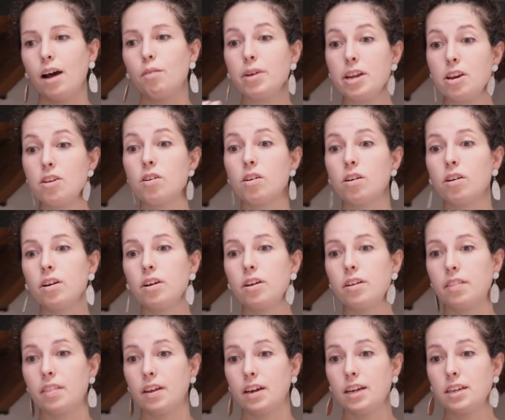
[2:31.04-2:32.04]
we
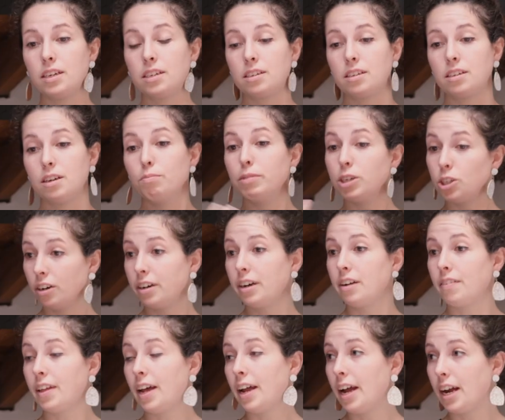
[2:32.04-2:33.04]
know that a
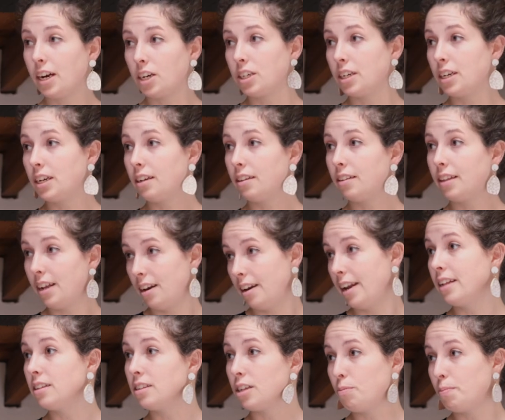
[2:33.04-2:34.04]
majority of that actually then
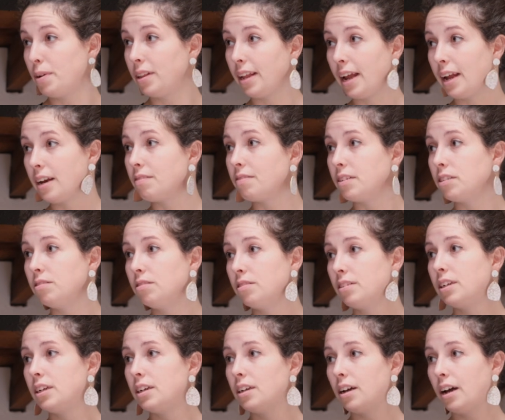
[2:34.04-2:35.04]
ends up in landfill.
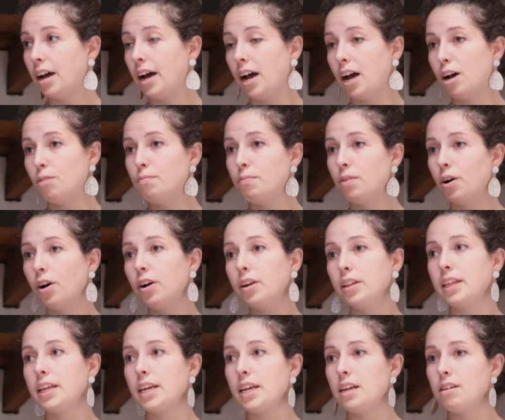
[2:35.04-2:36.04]

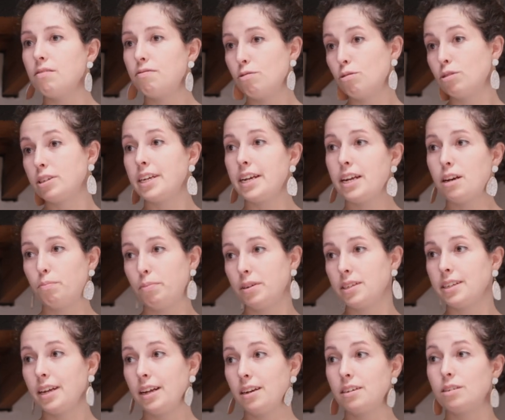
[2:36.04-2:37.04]
Only
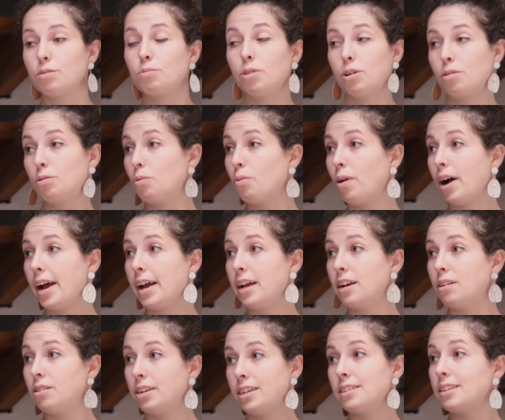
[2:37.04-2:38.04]
14%
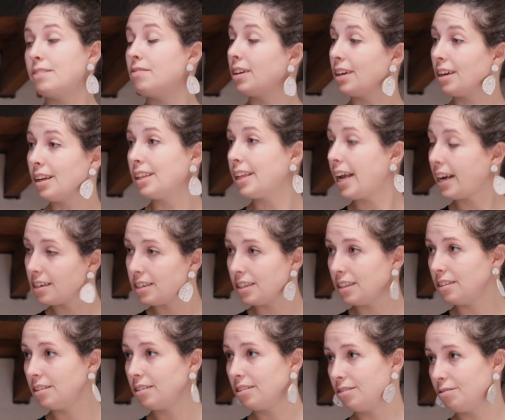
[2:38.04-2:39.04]
worldwide is even
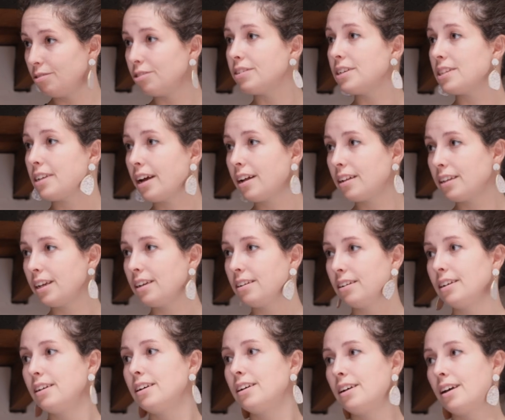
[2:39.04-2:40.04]
collected for recycling.
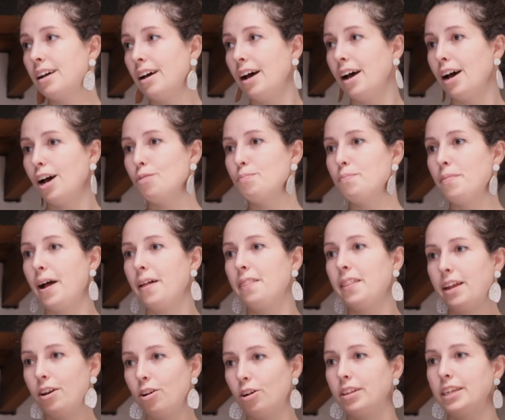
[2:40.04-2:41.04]

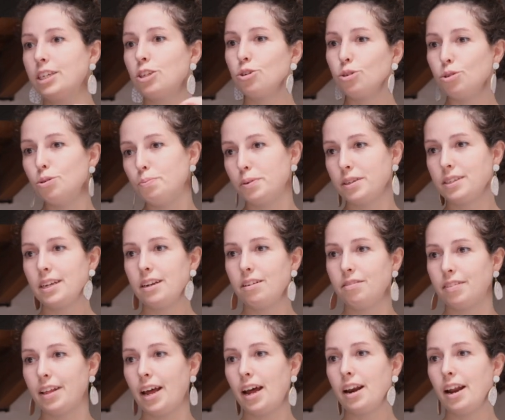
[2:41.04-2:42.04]
And then only 2%
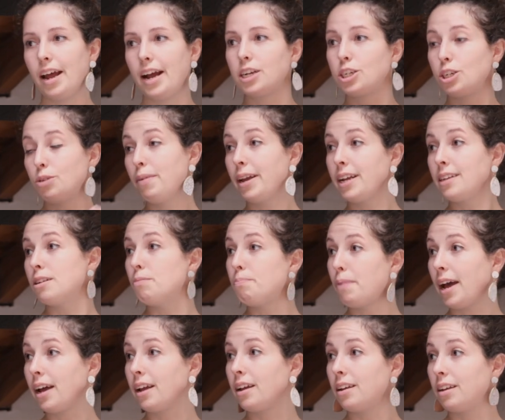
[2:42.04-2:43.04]
of that actually makes it
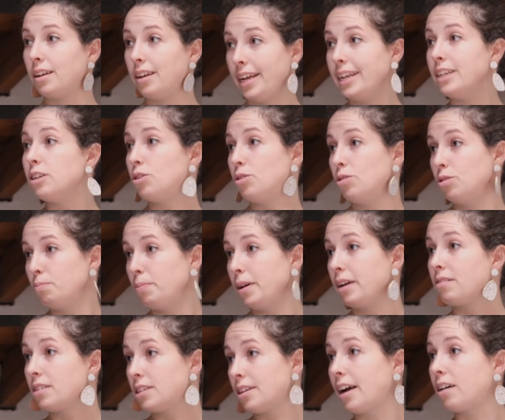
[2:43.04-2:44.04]
back into
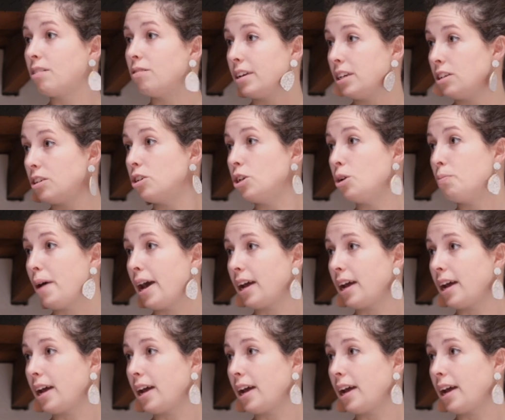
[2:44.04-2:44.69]
being recycled into new